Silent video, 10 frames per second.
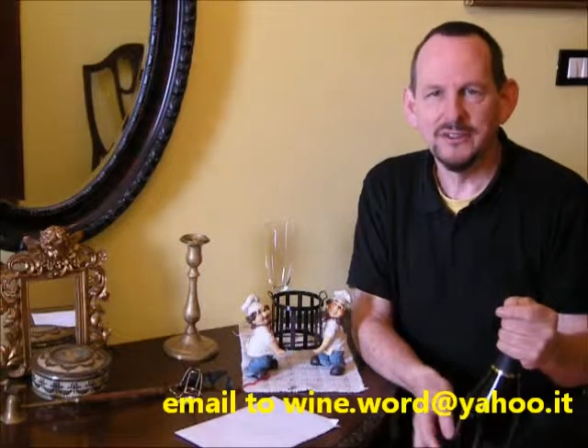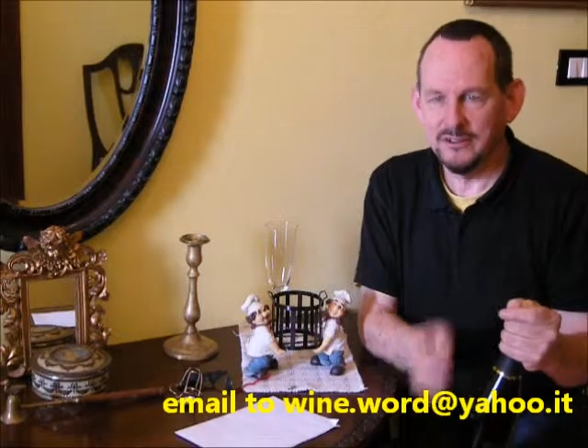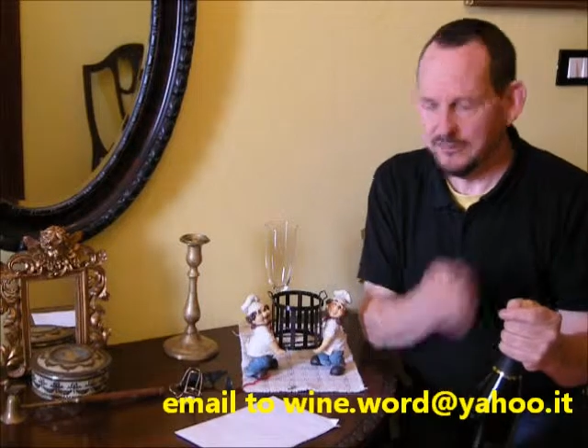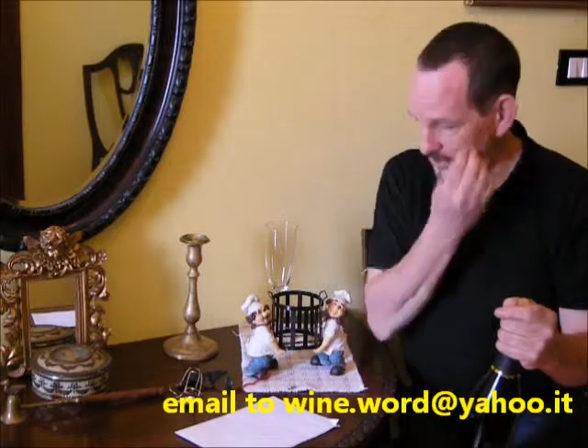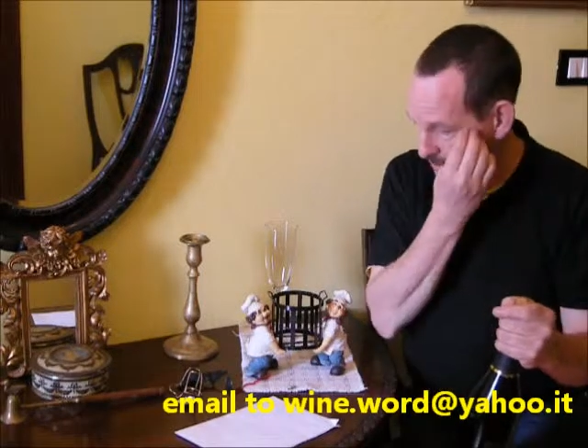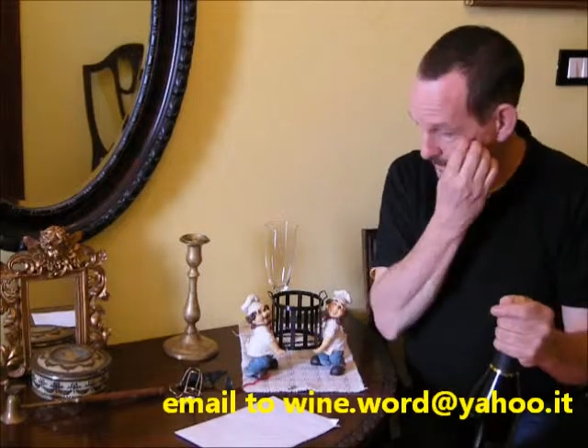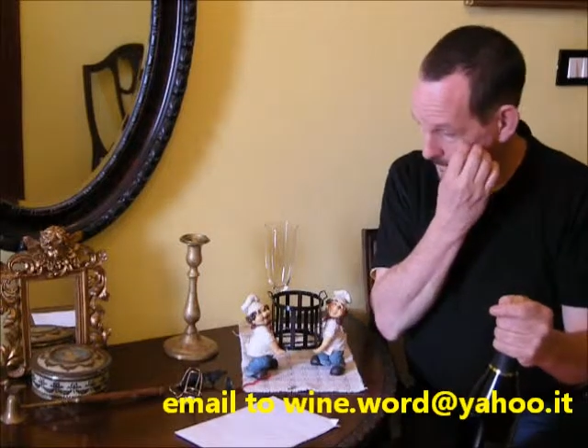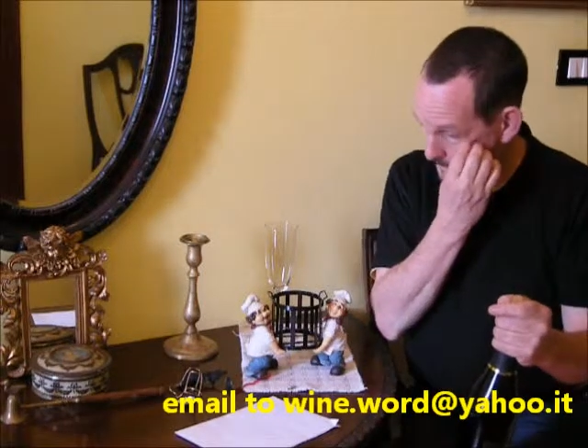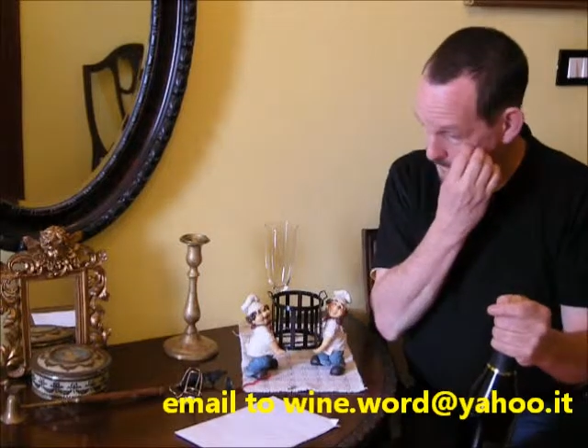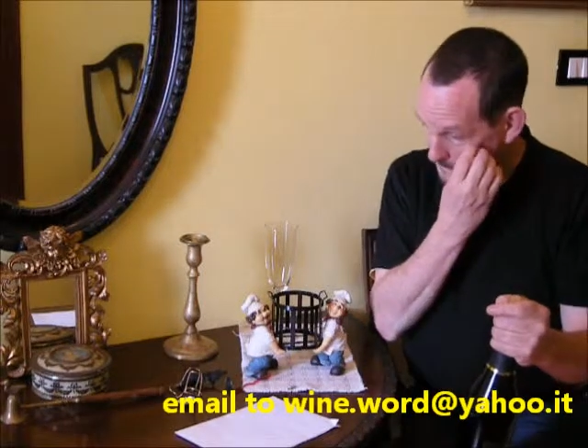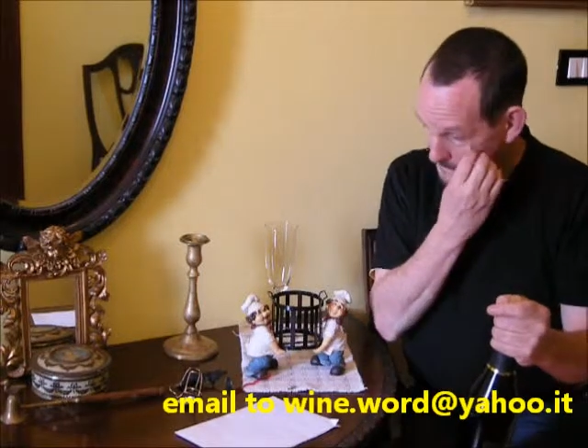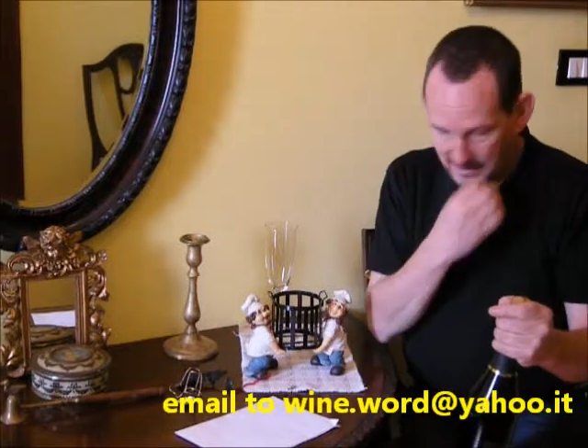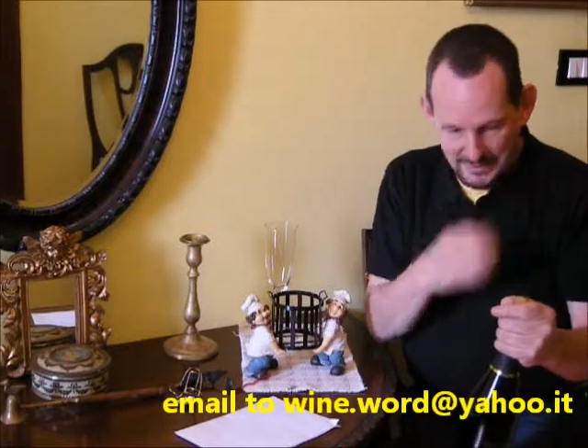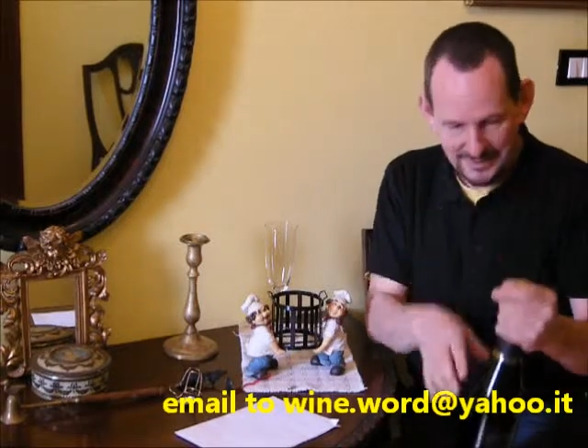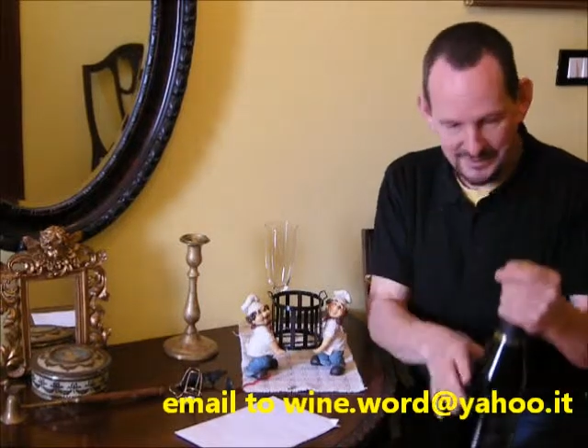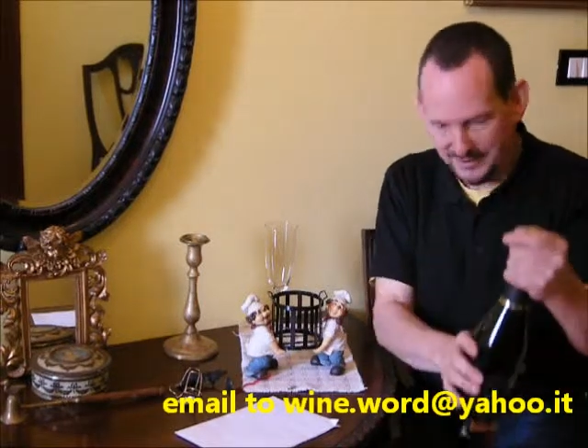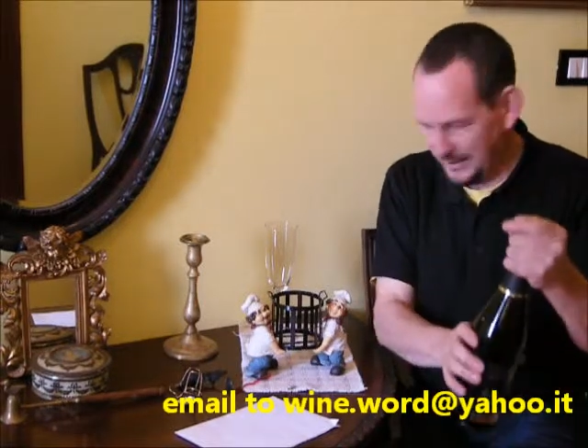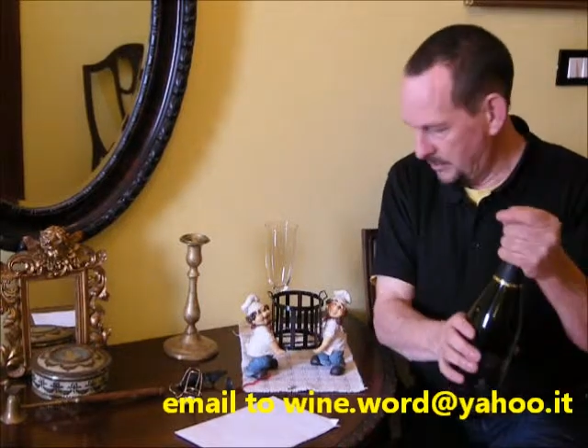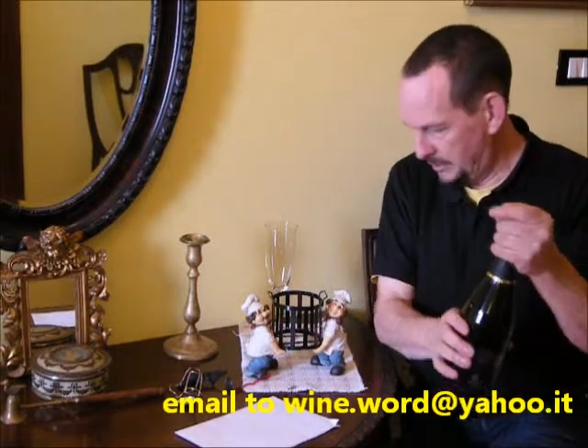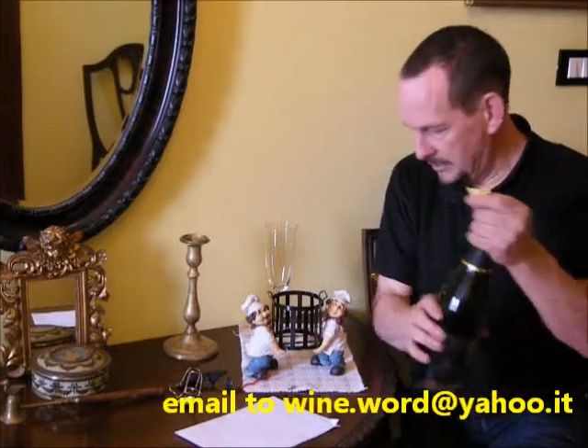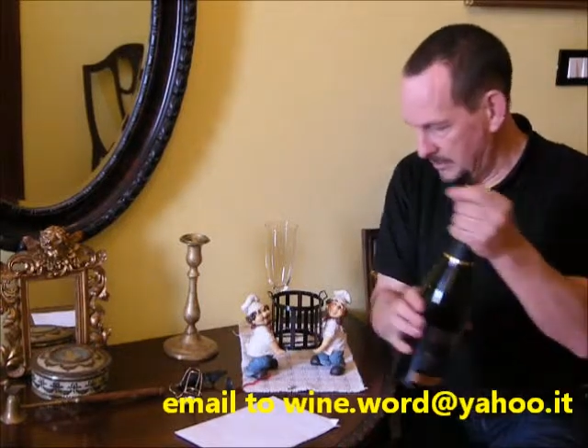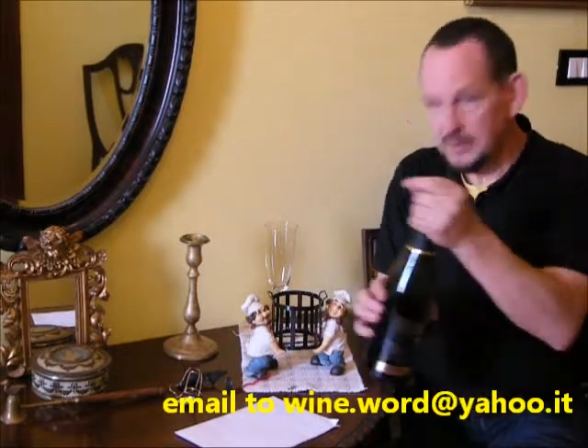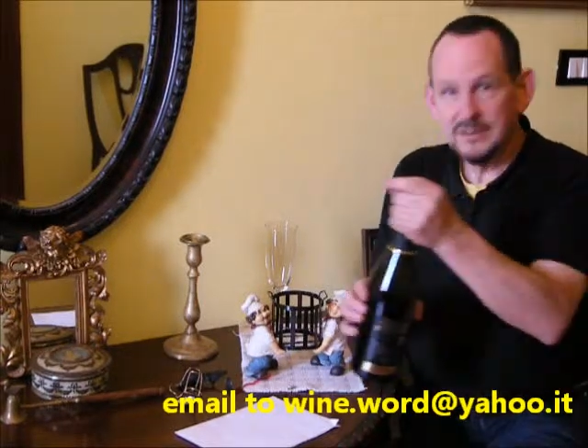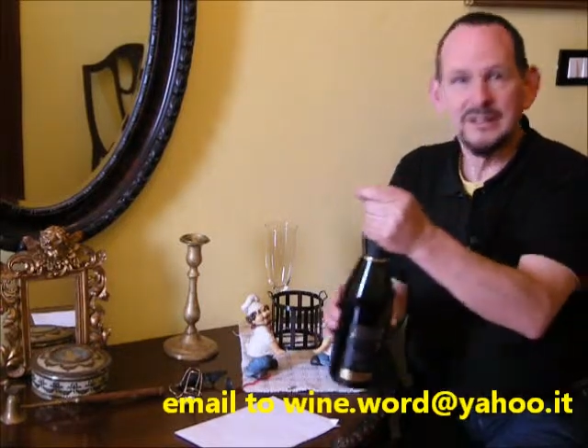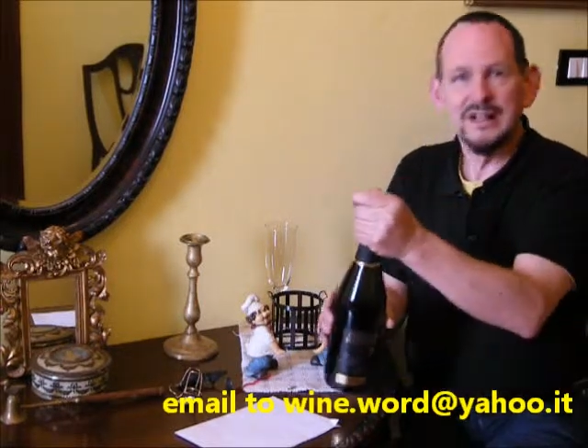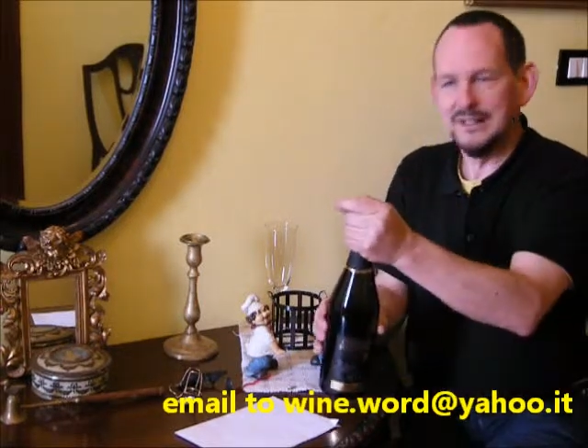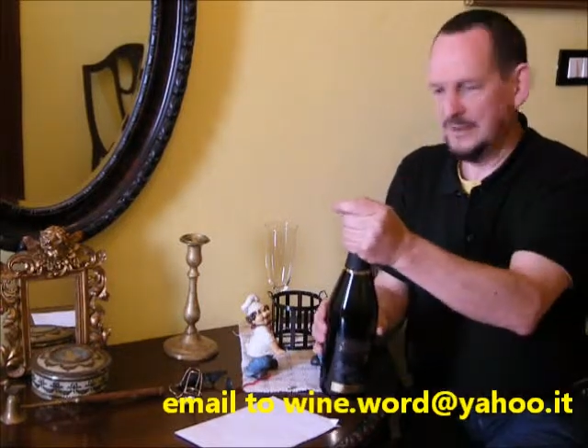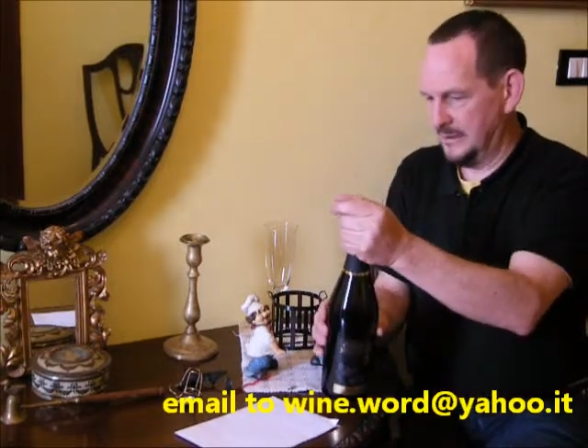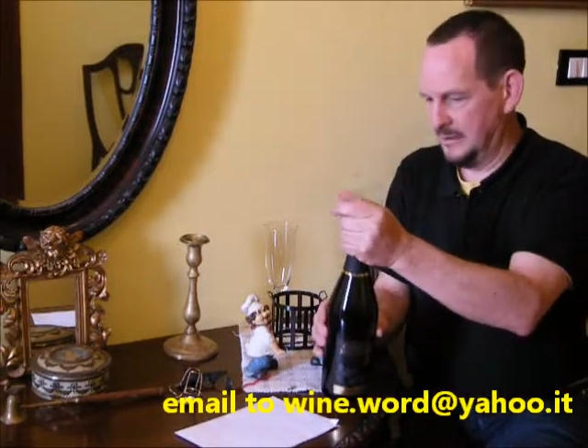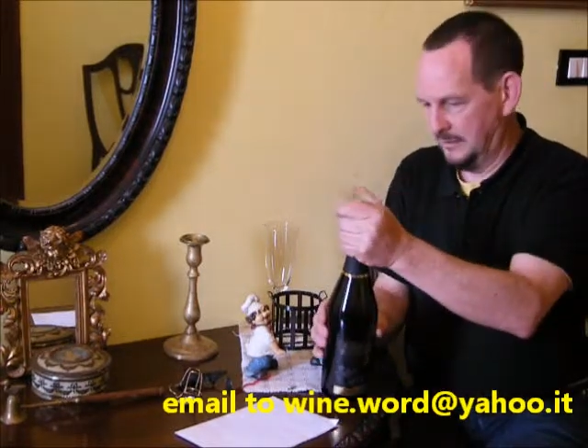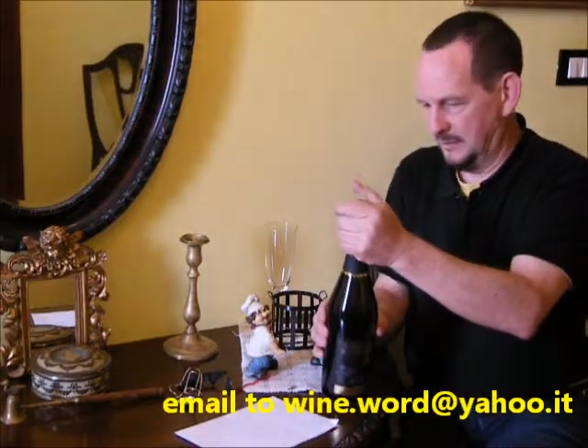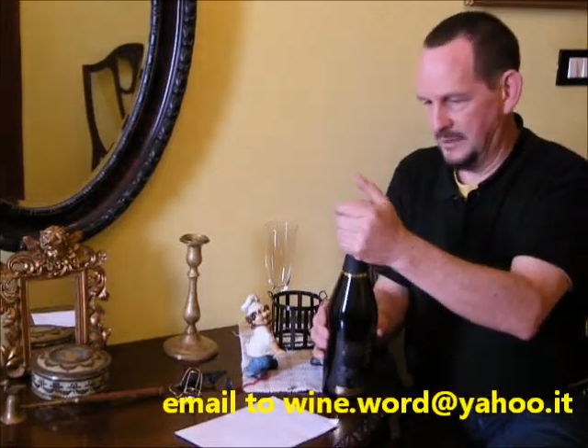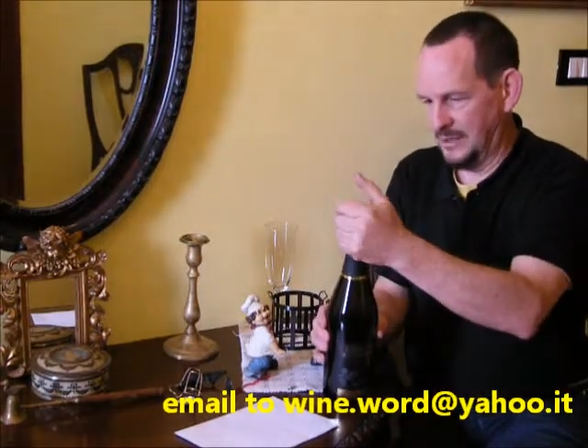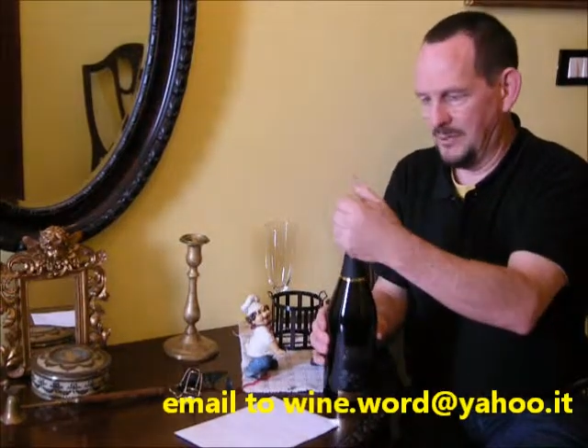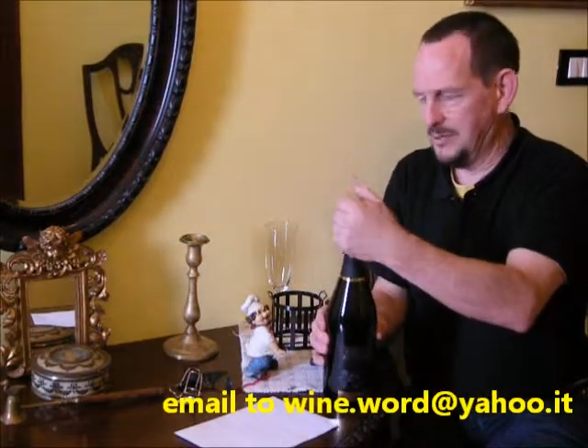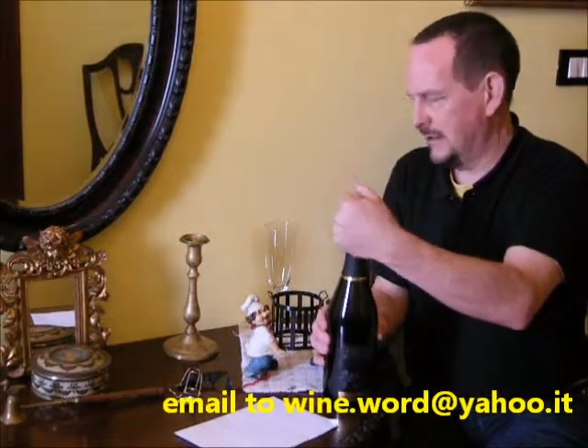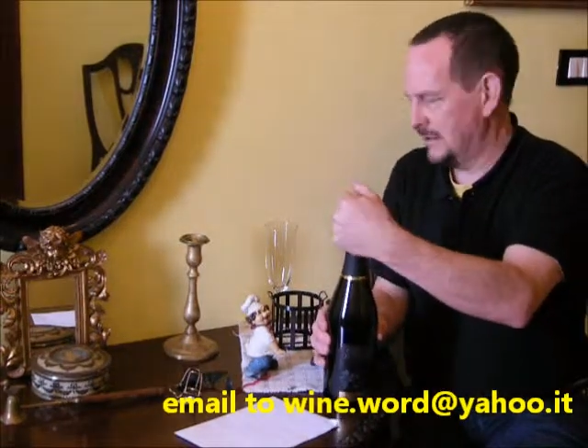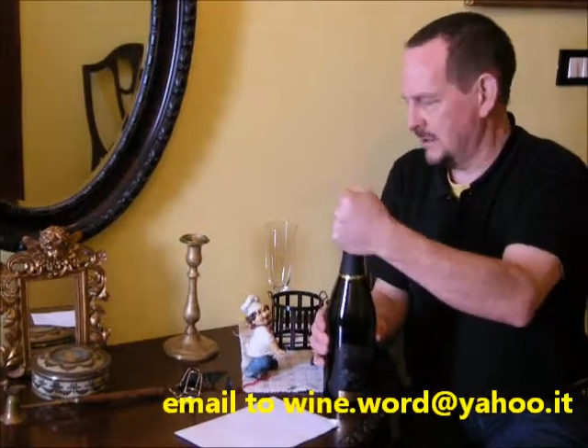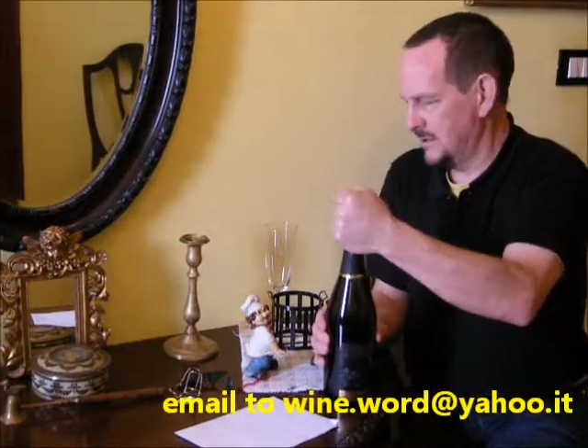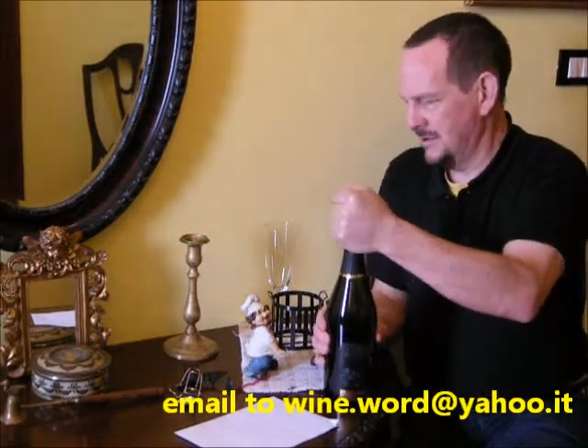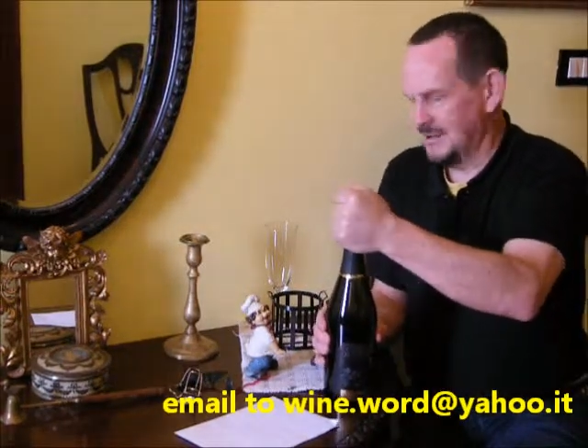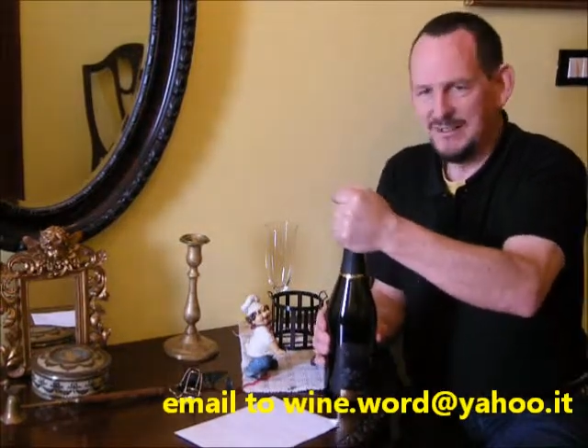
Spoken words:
So let's get it open and see what it's about.